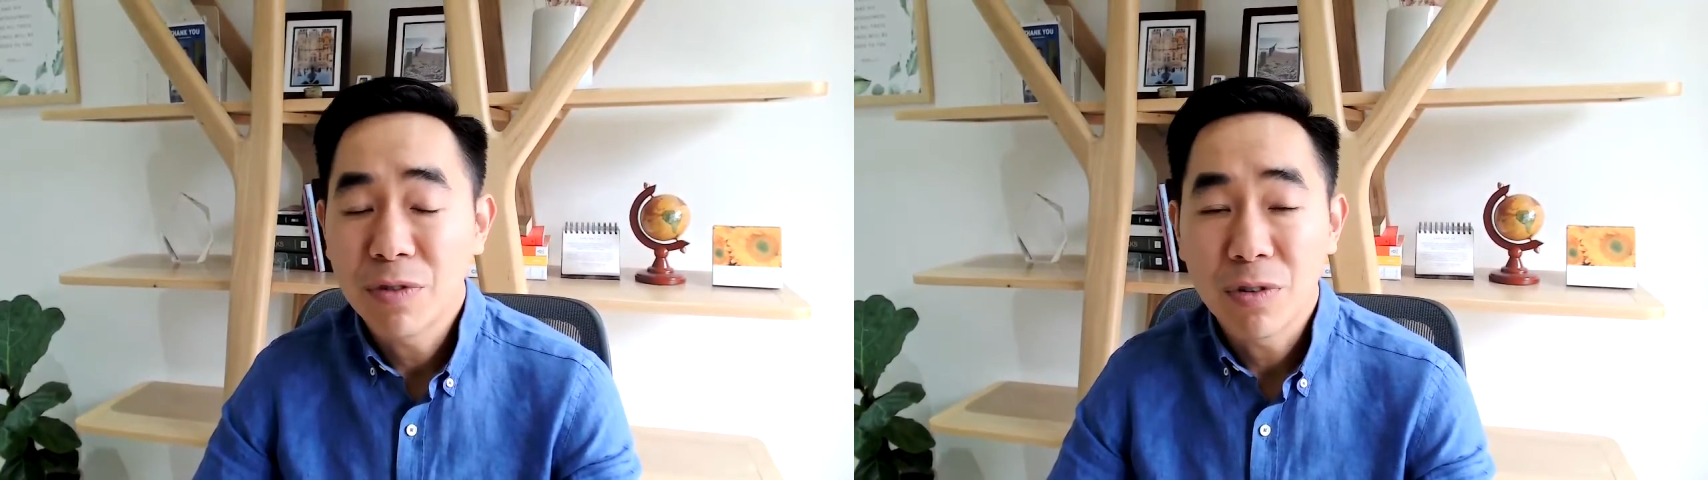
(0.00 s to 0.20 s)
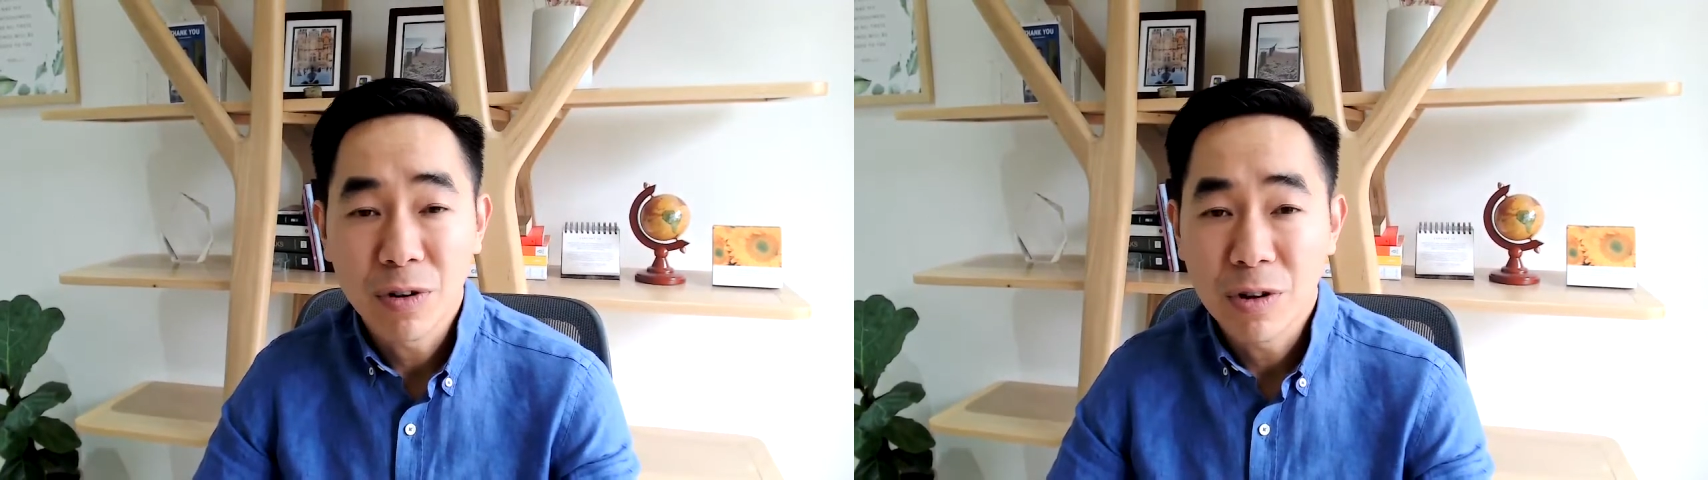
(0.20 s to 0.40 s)

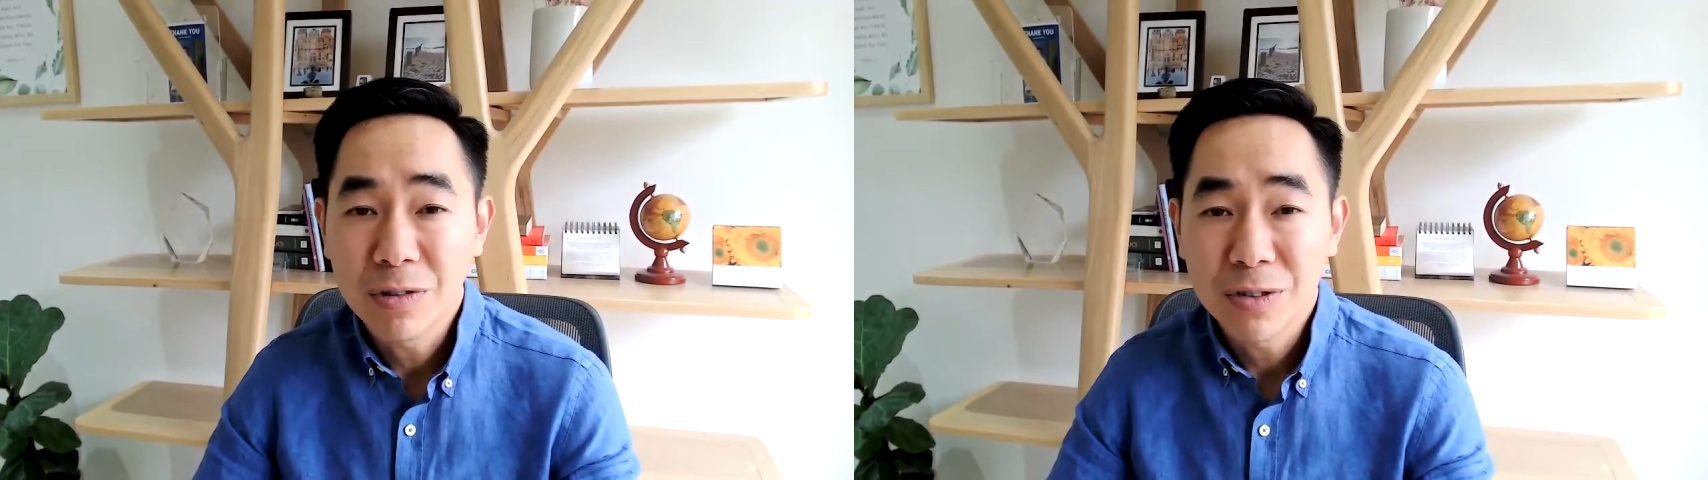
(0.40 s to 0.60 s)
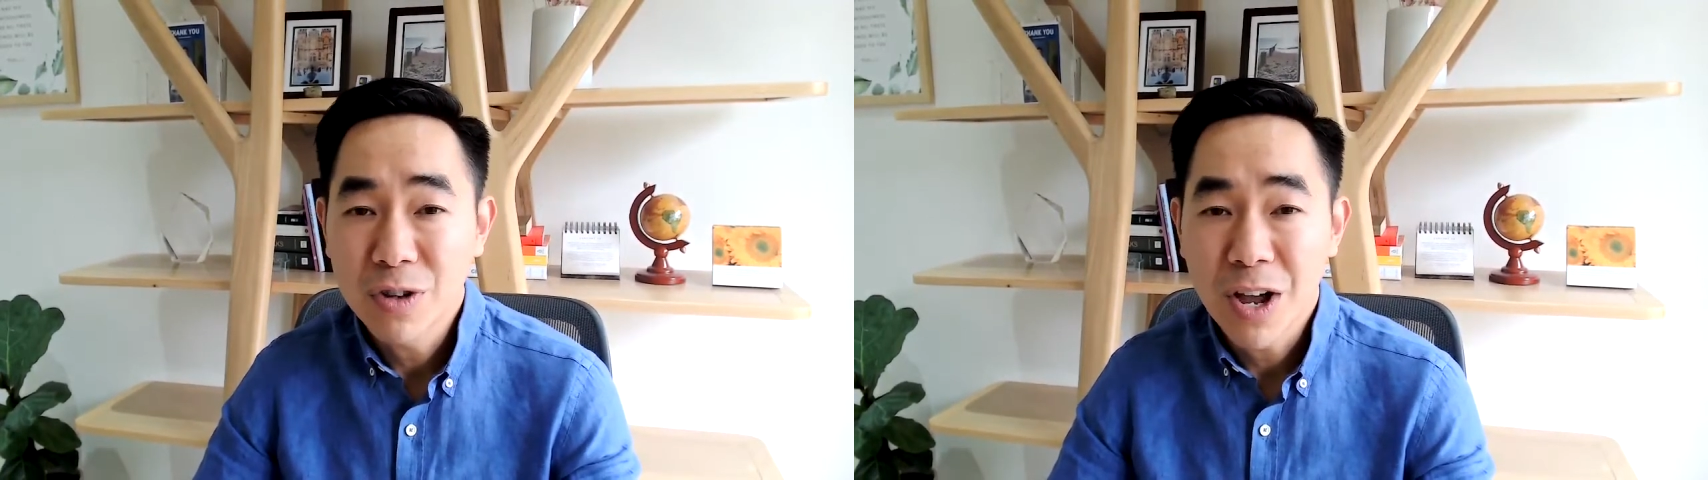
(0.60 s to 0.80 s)
for a
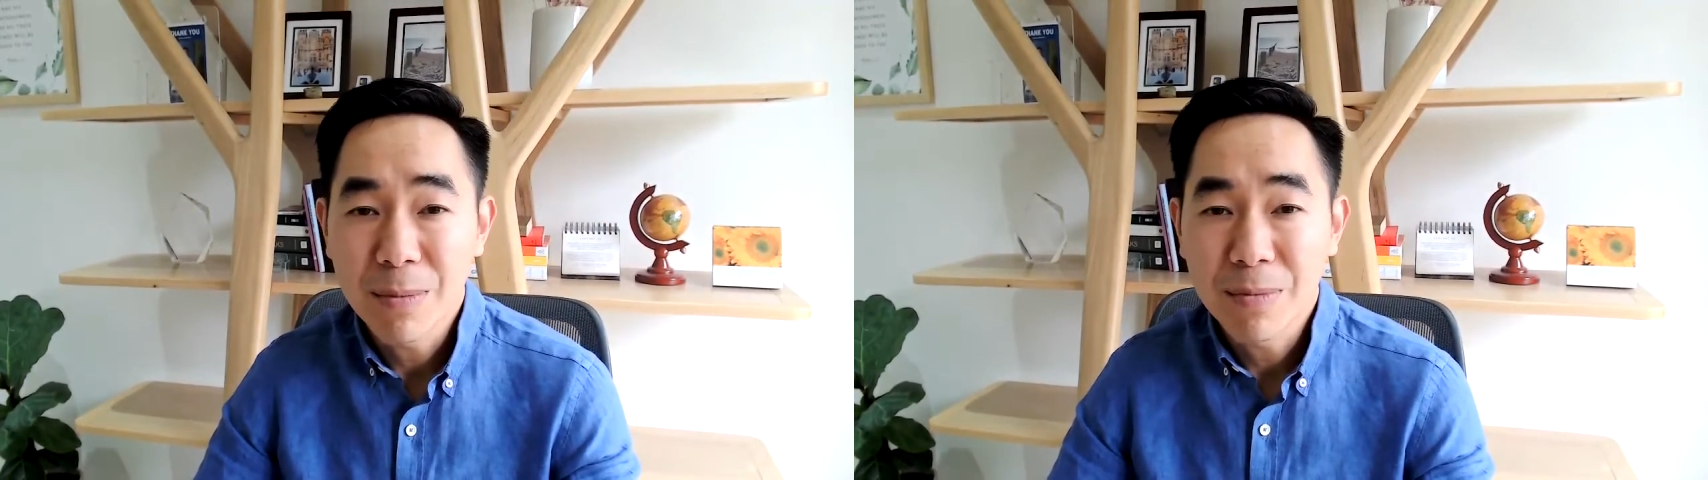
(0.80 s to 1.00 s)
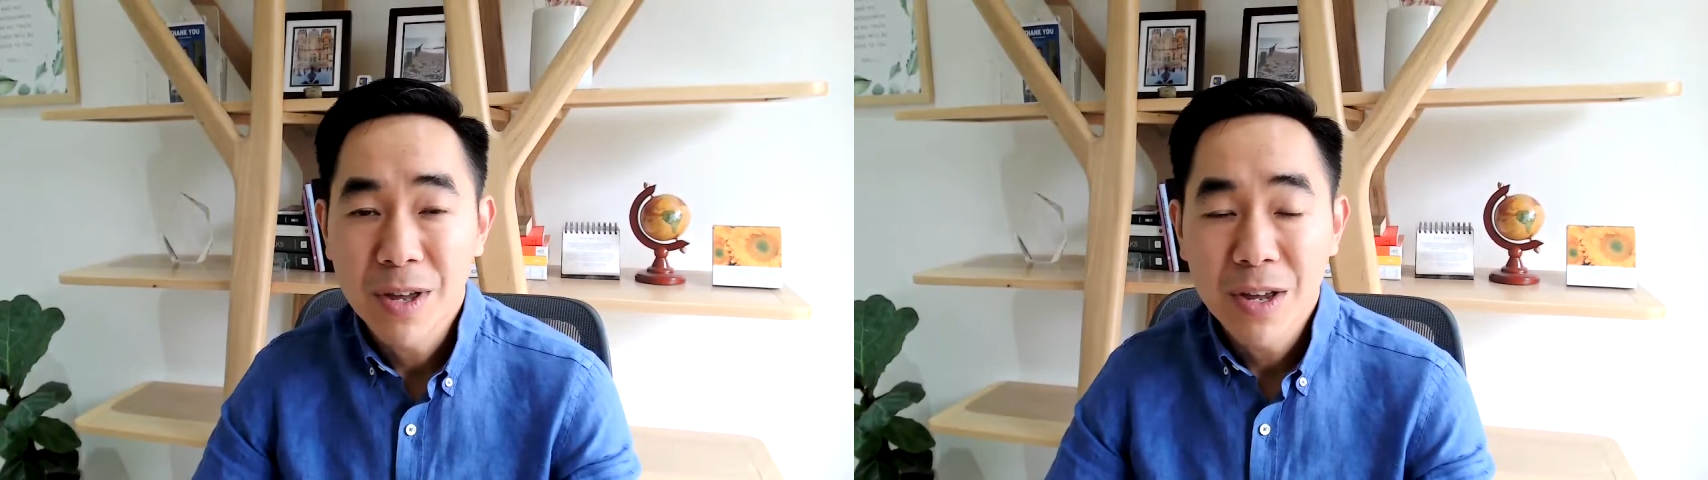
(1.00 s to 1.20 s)
long
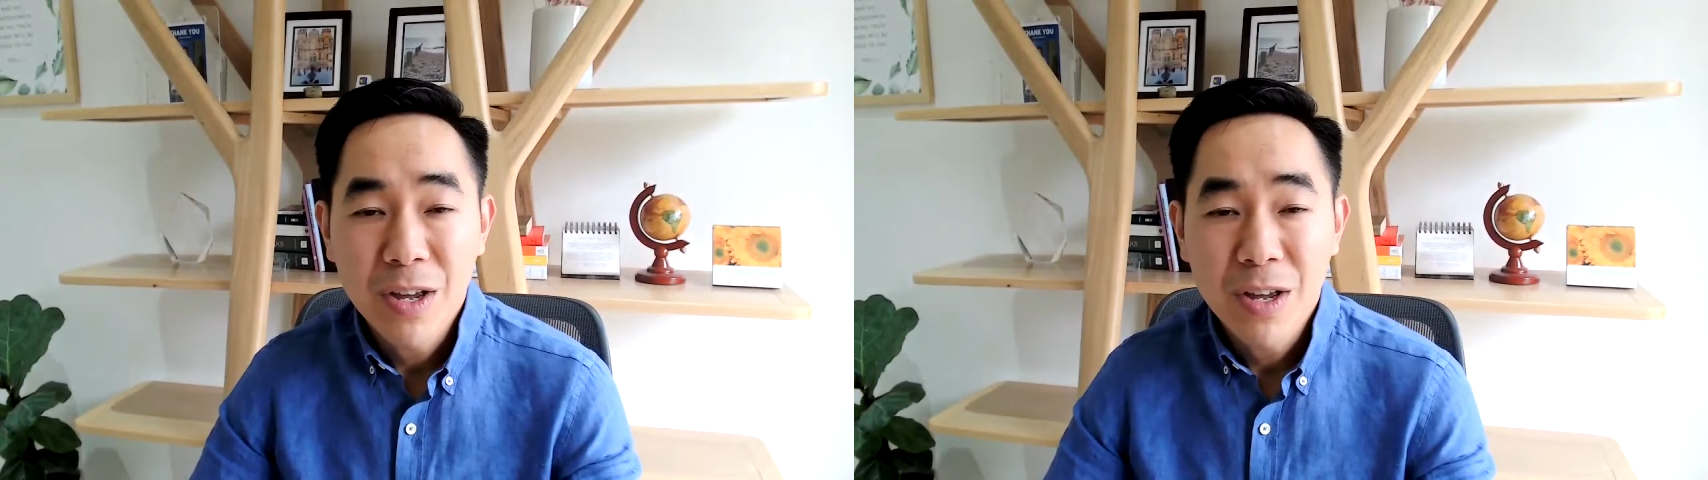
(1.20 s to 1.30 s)
time.